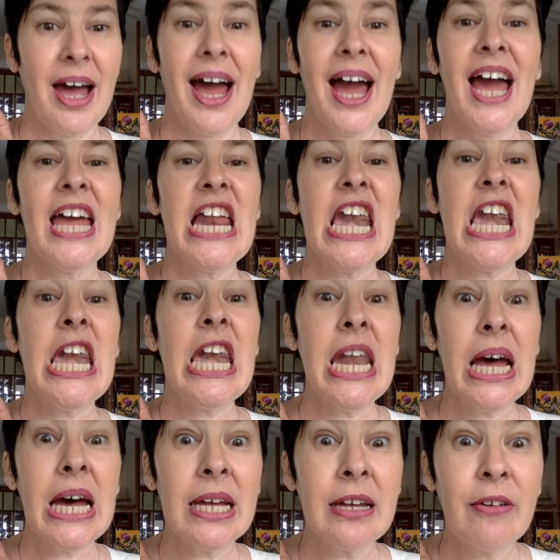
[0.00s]
I
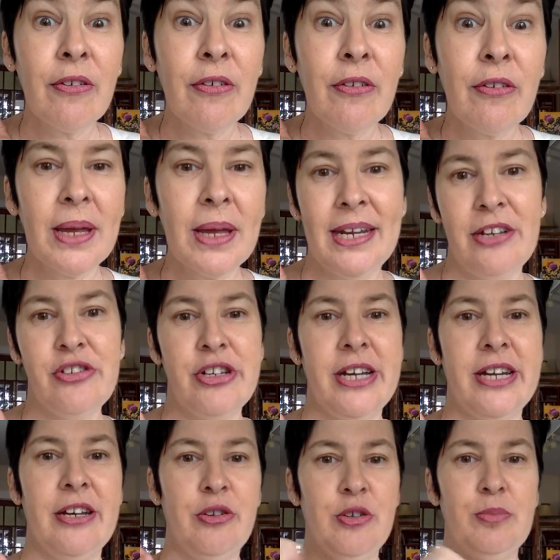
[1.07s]
love painting
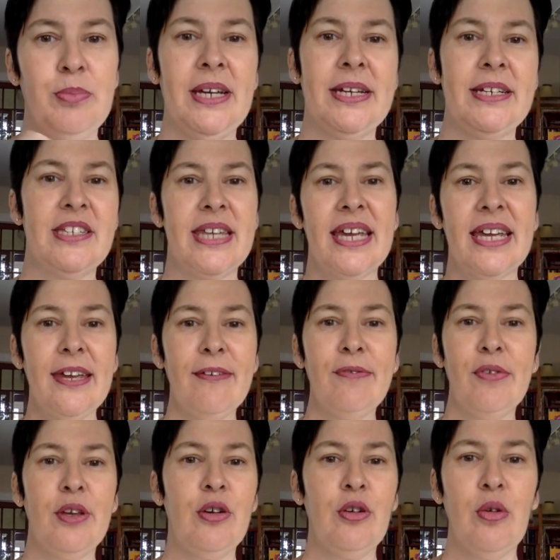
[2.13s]
shadows because they give
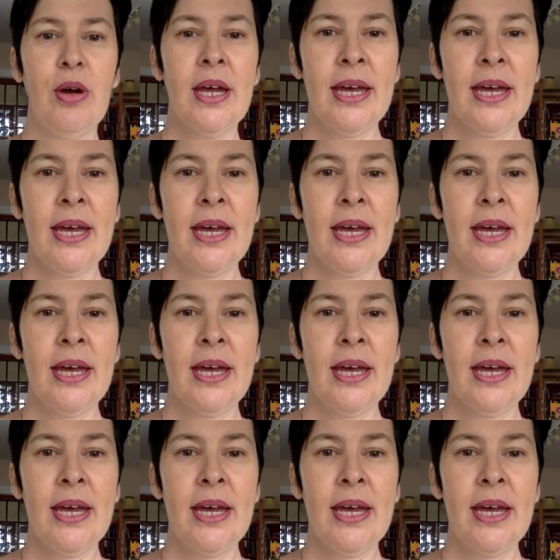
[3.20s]
you